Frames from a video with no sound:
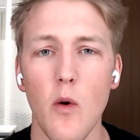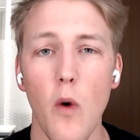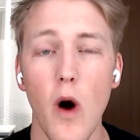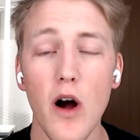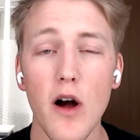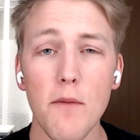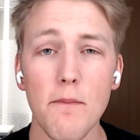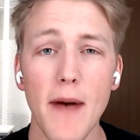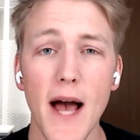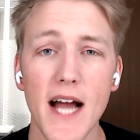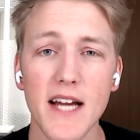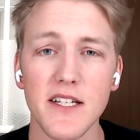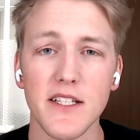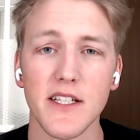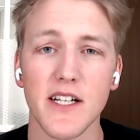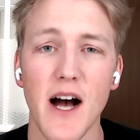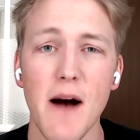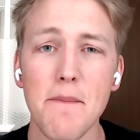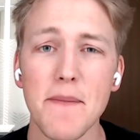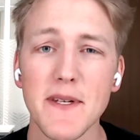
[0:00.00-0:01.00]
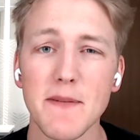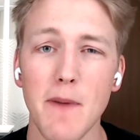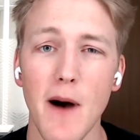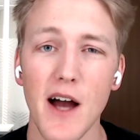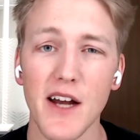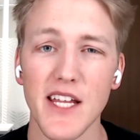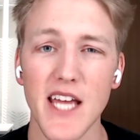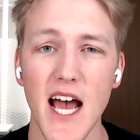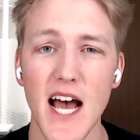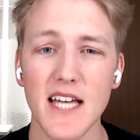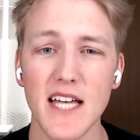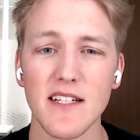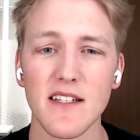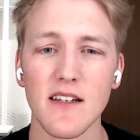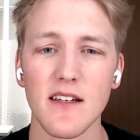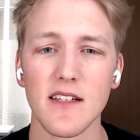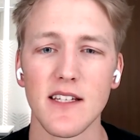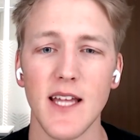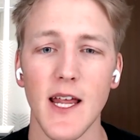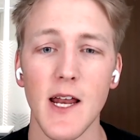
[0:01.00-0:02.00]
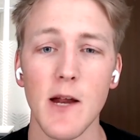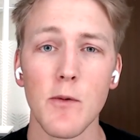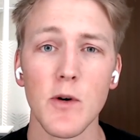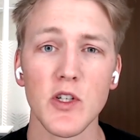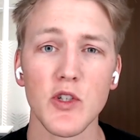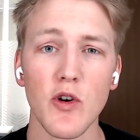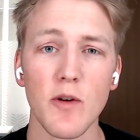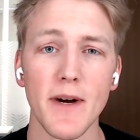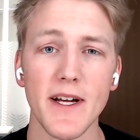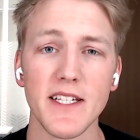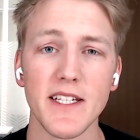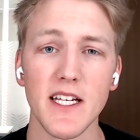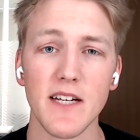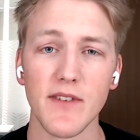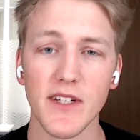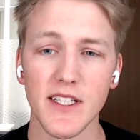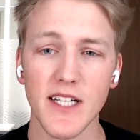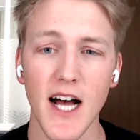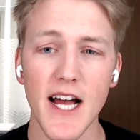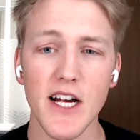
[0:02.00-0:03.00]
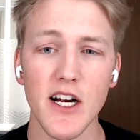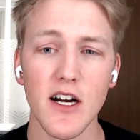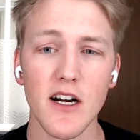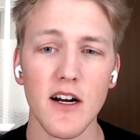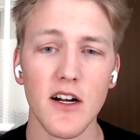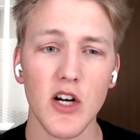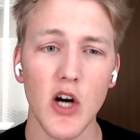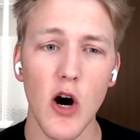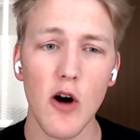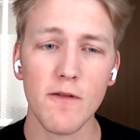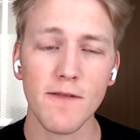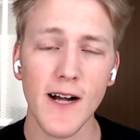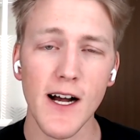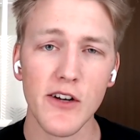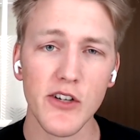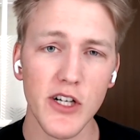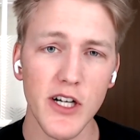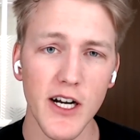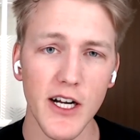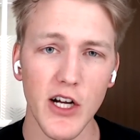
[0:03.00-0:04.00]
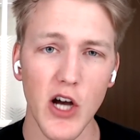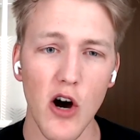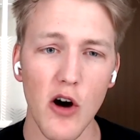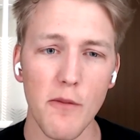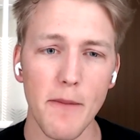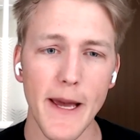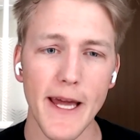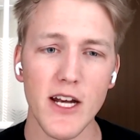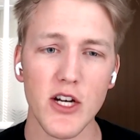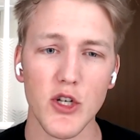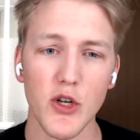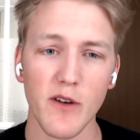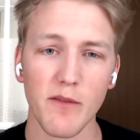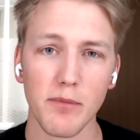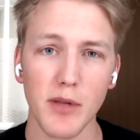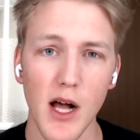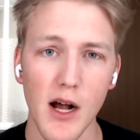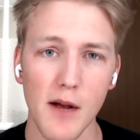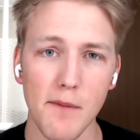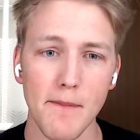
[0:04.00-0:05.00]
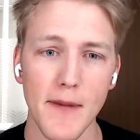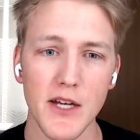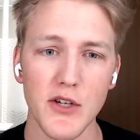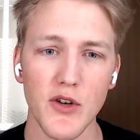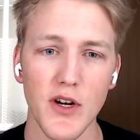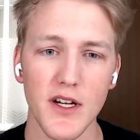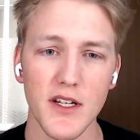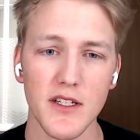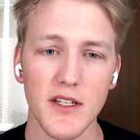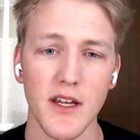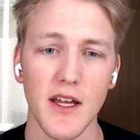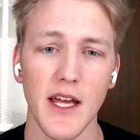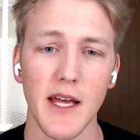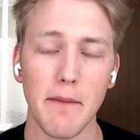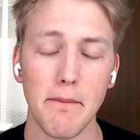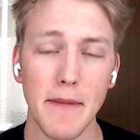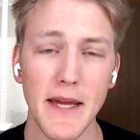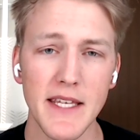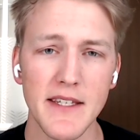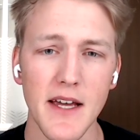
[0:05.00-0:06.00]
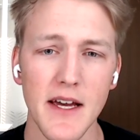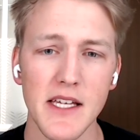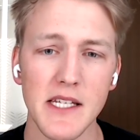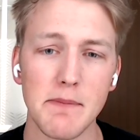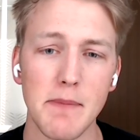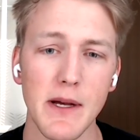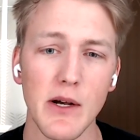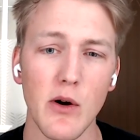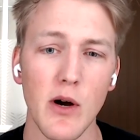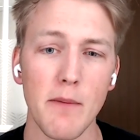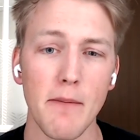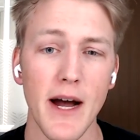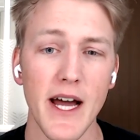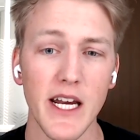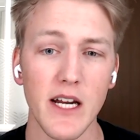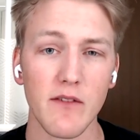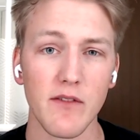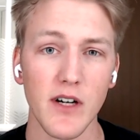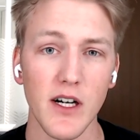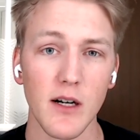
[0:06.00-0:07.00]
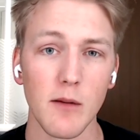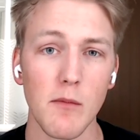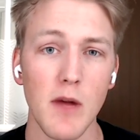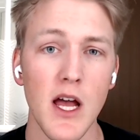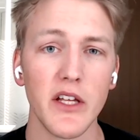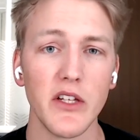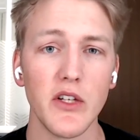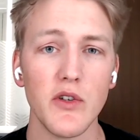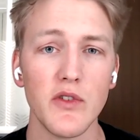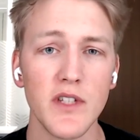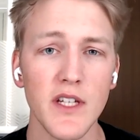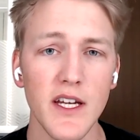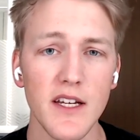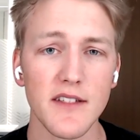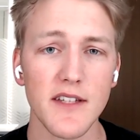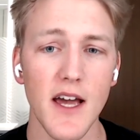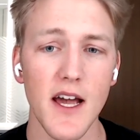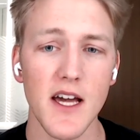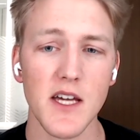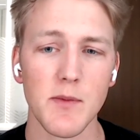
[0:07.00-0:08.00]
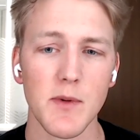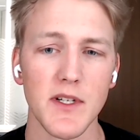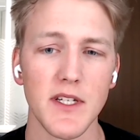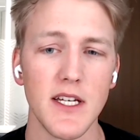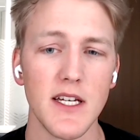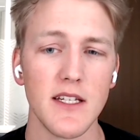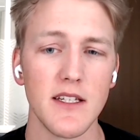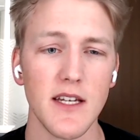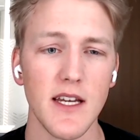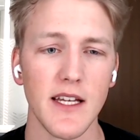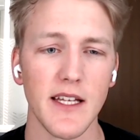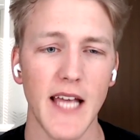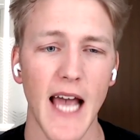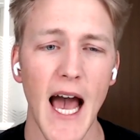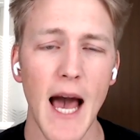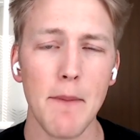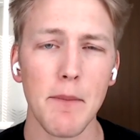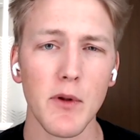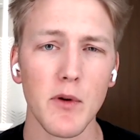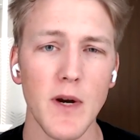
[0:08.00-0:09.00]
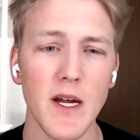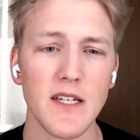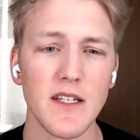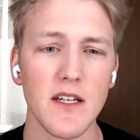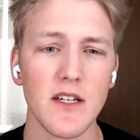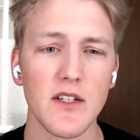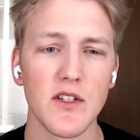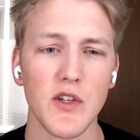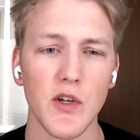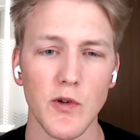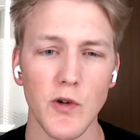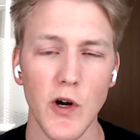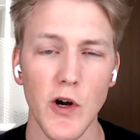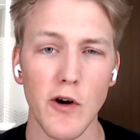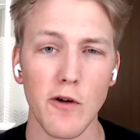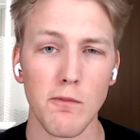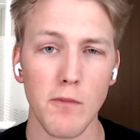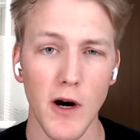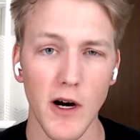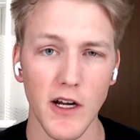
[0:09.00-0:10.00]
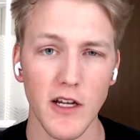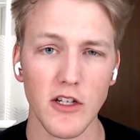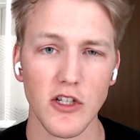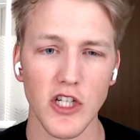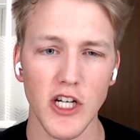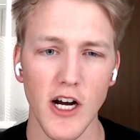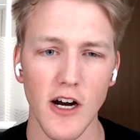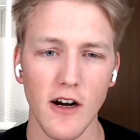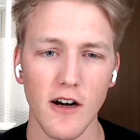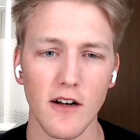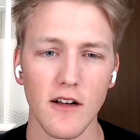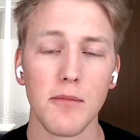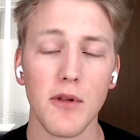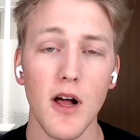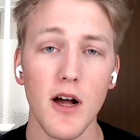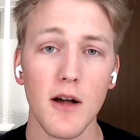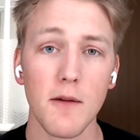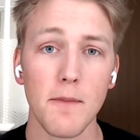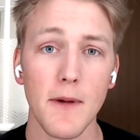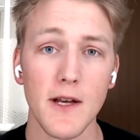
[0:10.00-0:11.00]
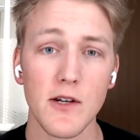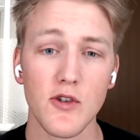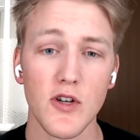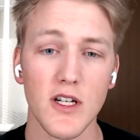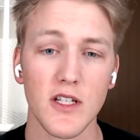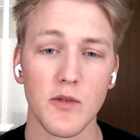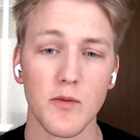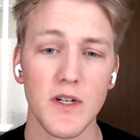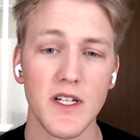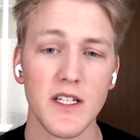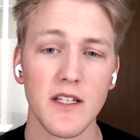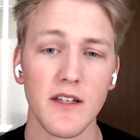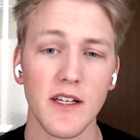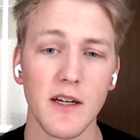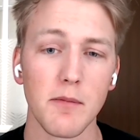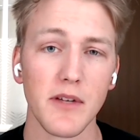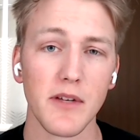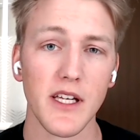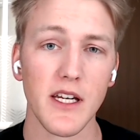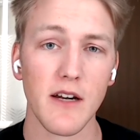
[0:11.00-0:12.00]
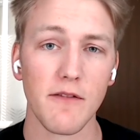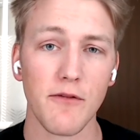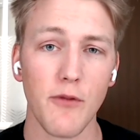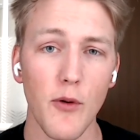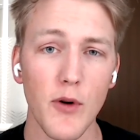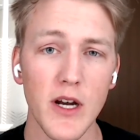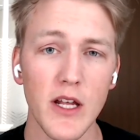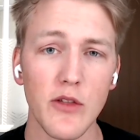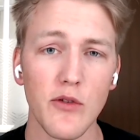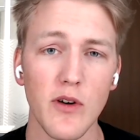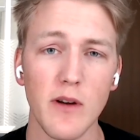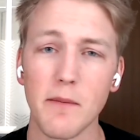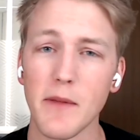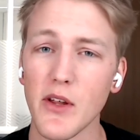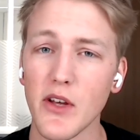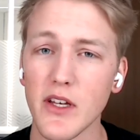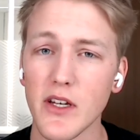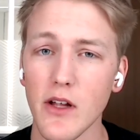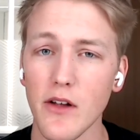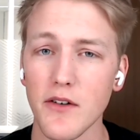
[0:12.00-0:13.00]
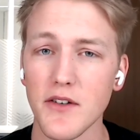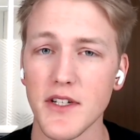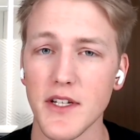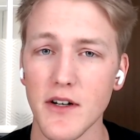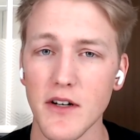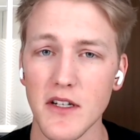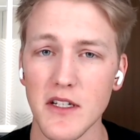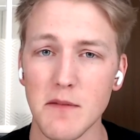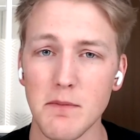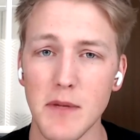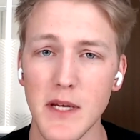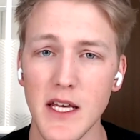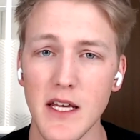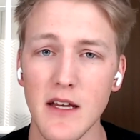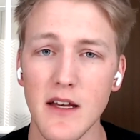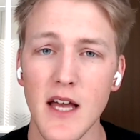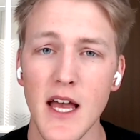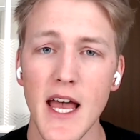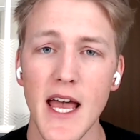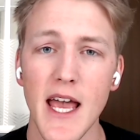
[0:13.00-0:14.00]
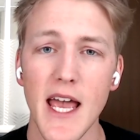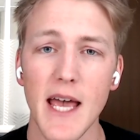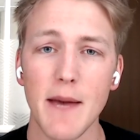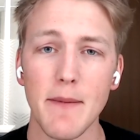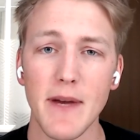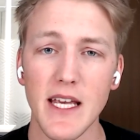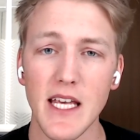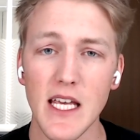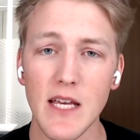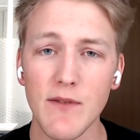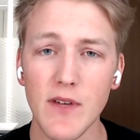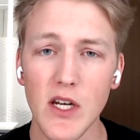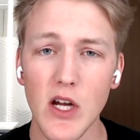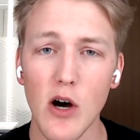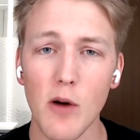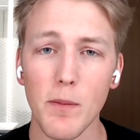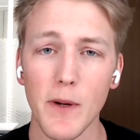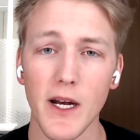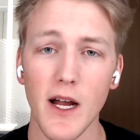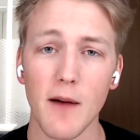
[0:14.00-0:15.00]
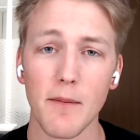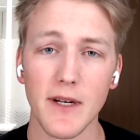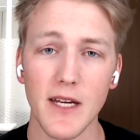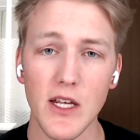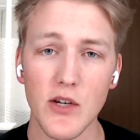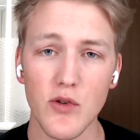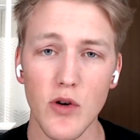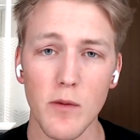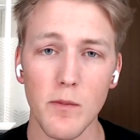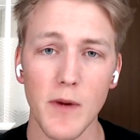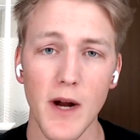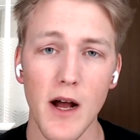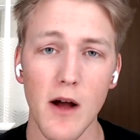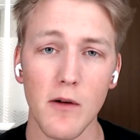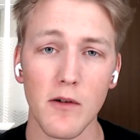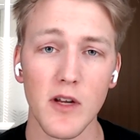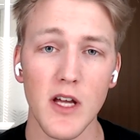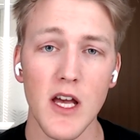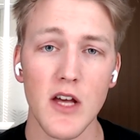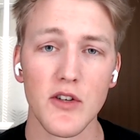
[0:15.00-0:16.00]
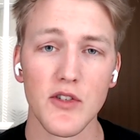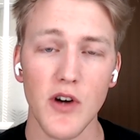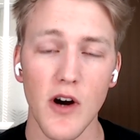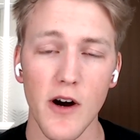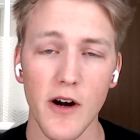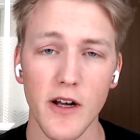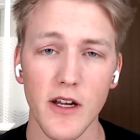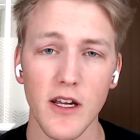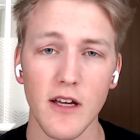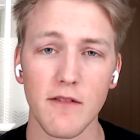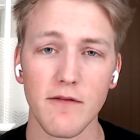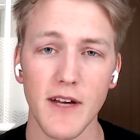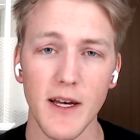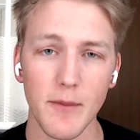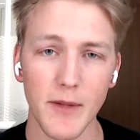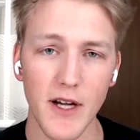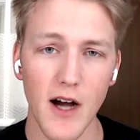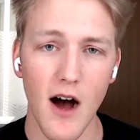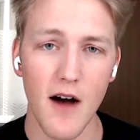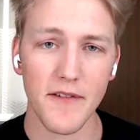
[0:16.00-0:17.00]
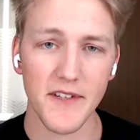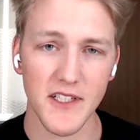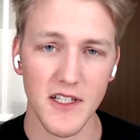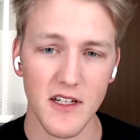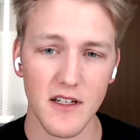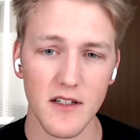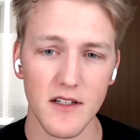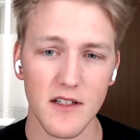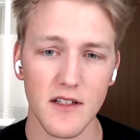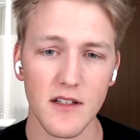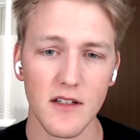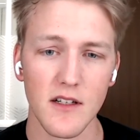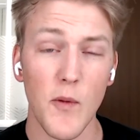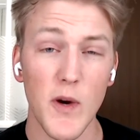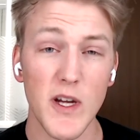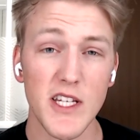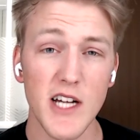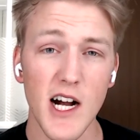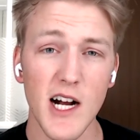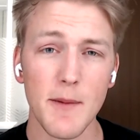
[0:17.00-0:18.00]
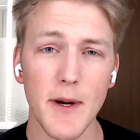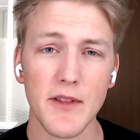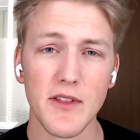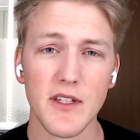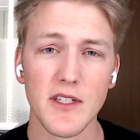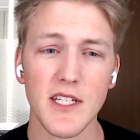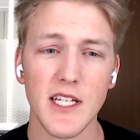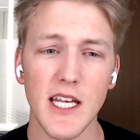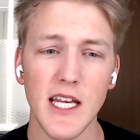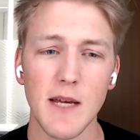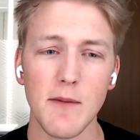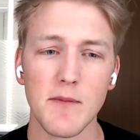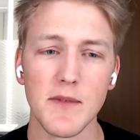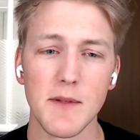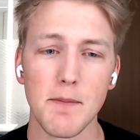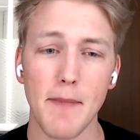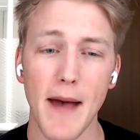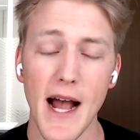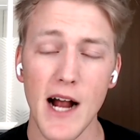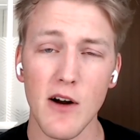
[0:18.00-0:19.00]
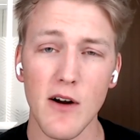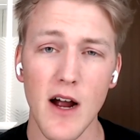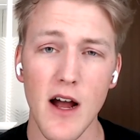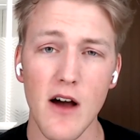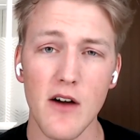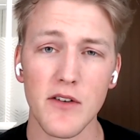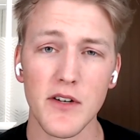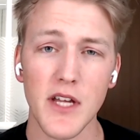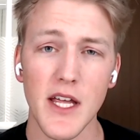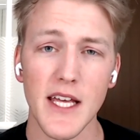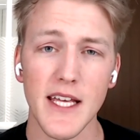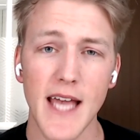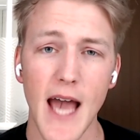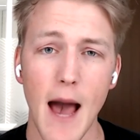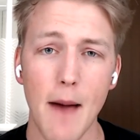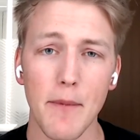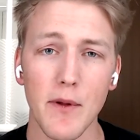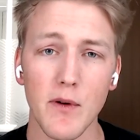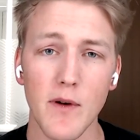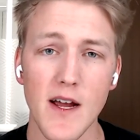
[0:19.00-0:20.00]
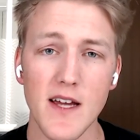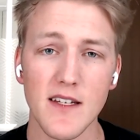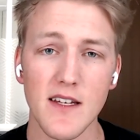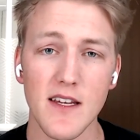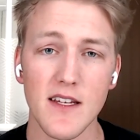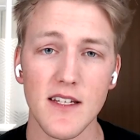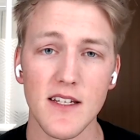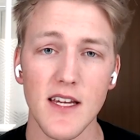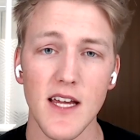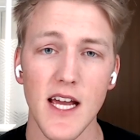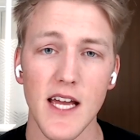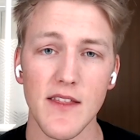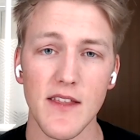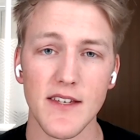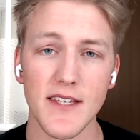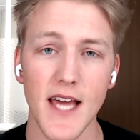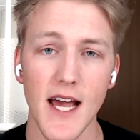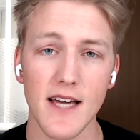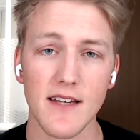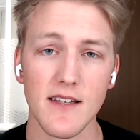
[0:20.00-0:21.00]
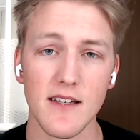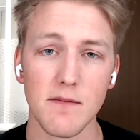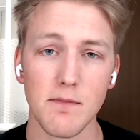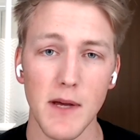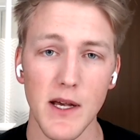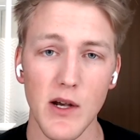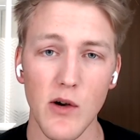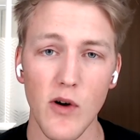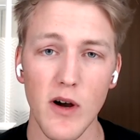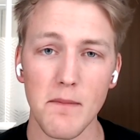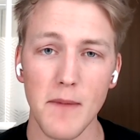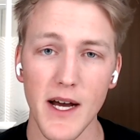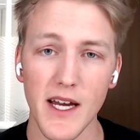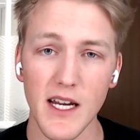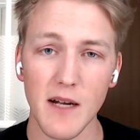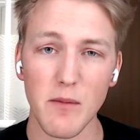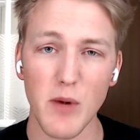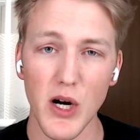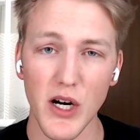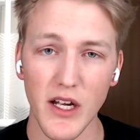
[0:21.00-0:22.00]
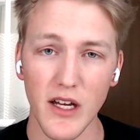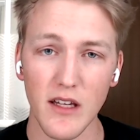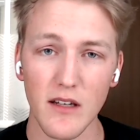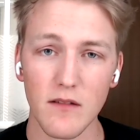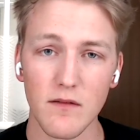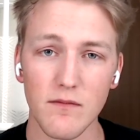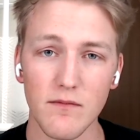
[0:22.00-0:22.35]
Welcome back to the Compass Podcast. Today we're joined by David Kiger, co founder and co manager of Blockmetrix, a mid sized Bitcoin mining firm using its expertise in capital raises to grow market share. Blockmetrix recently completed $43 million Series B and may even open up an interim round targeting family offices. We talk about the team's background, capital raises, and the Texas Bitcoin mining market.